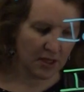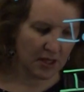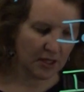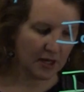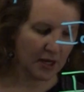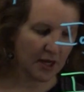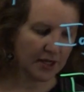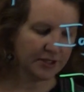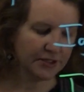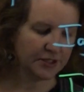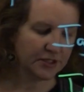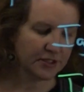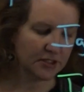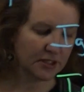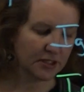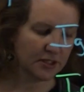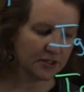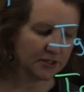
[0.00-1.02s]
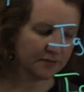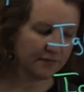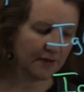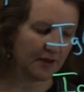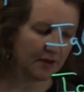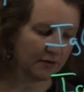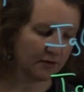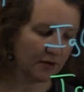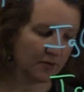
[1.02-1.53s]
And IgD is
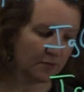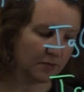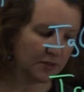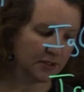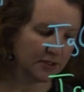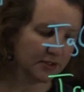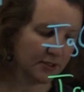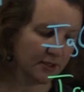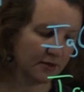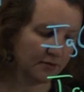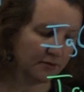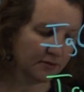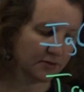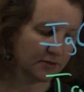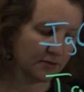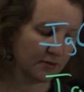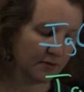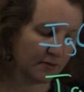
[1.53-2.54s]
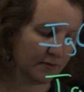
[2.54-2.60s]
found on B cells.